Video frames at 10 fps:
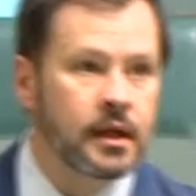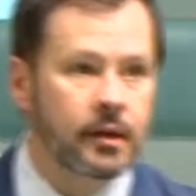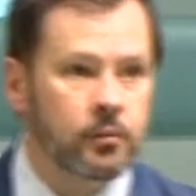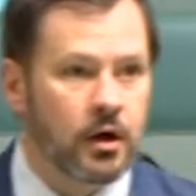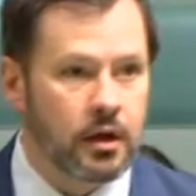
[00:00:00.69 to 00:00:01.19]

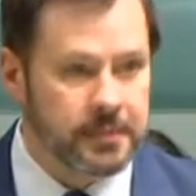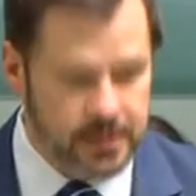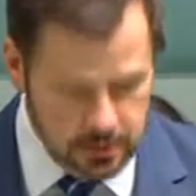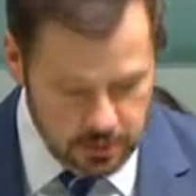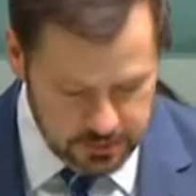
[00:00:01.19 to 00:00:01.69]
And while I'm
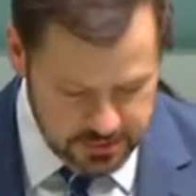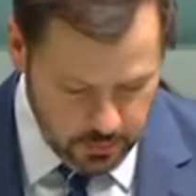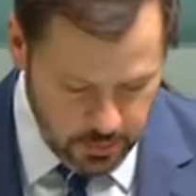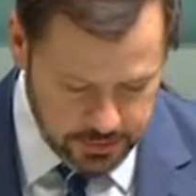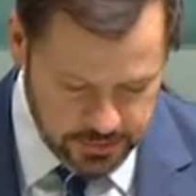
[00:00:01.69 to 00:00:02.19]
here, I
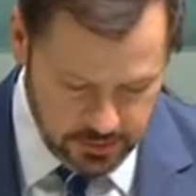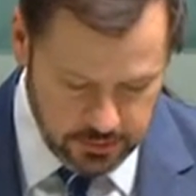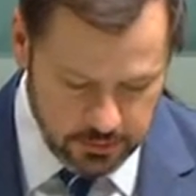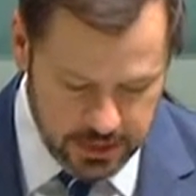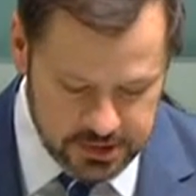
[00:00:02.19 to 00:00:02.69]
also wanted to
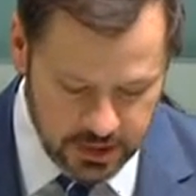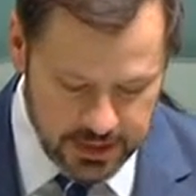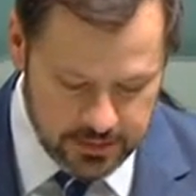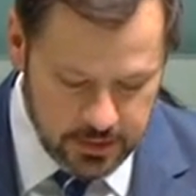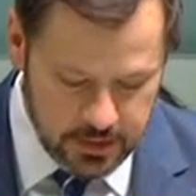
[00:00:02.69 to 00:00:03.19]

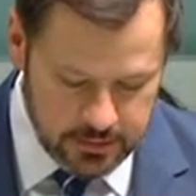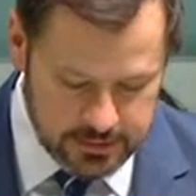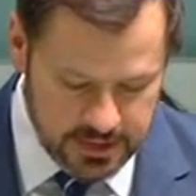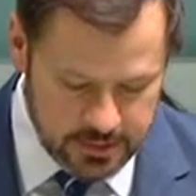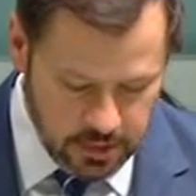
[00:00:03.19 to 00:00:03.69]
congratulate the
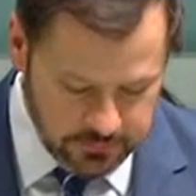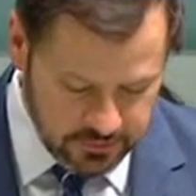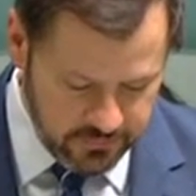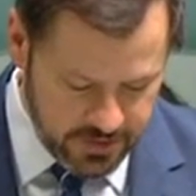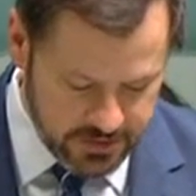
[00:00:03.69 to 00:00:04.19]
Ted
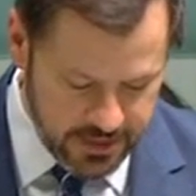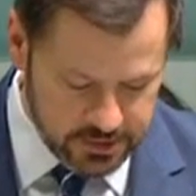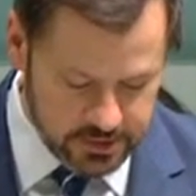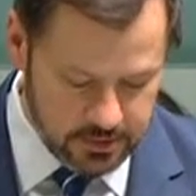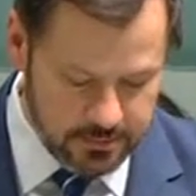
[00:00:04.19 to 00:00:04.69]
Noffs
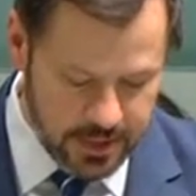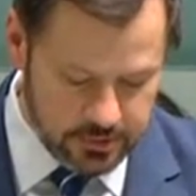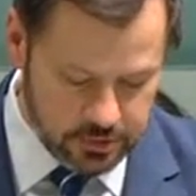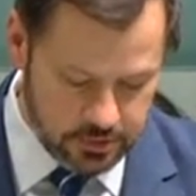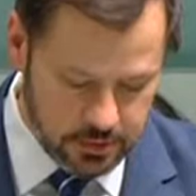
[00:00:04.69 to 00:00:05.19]
Foundation at
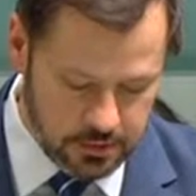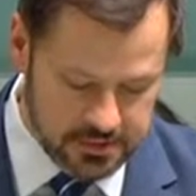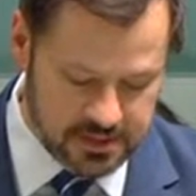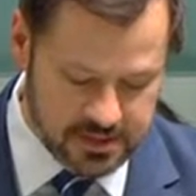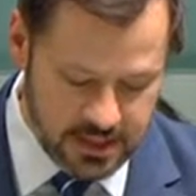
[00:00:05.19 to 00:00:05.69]
Mount Druitt, who
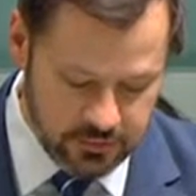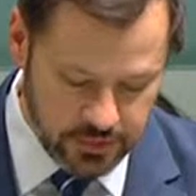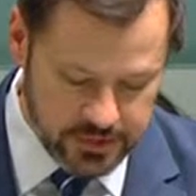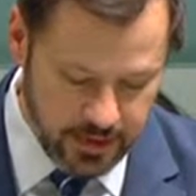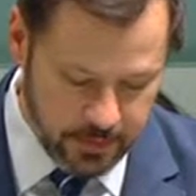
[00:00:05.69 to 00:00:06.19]
are
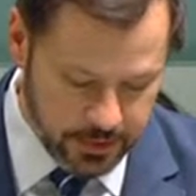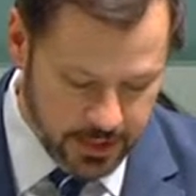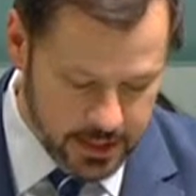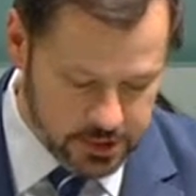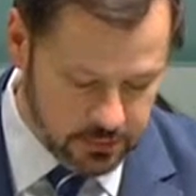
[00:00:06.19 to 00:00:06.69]
successful in their
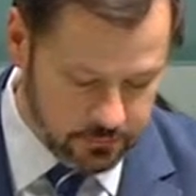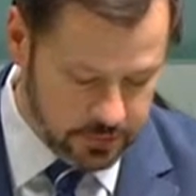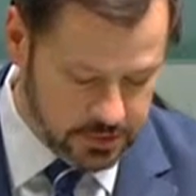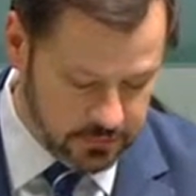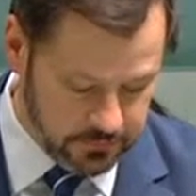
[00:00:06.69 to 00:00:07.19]
application
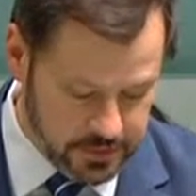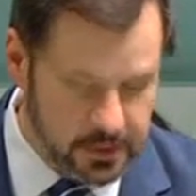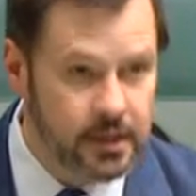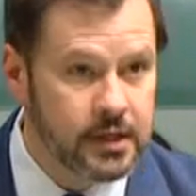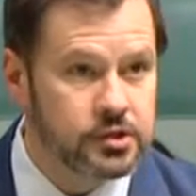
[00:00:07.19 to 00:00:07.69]
for a
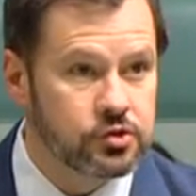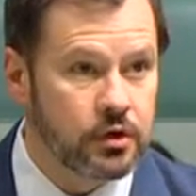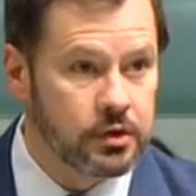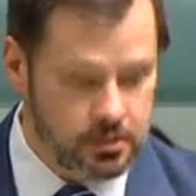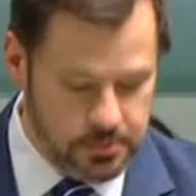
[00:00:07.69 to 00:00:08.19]
Chifley
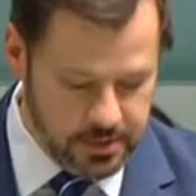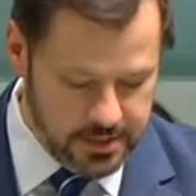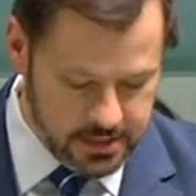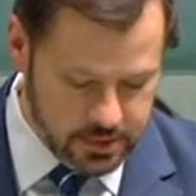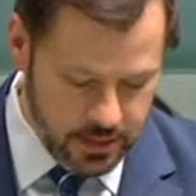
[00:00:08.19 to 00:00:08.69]
Stronger
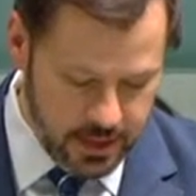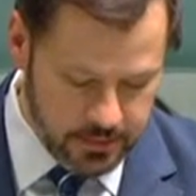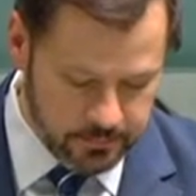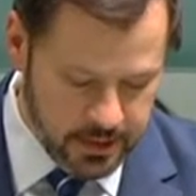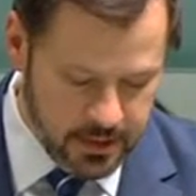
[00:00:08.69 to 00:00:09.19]
Communities grant.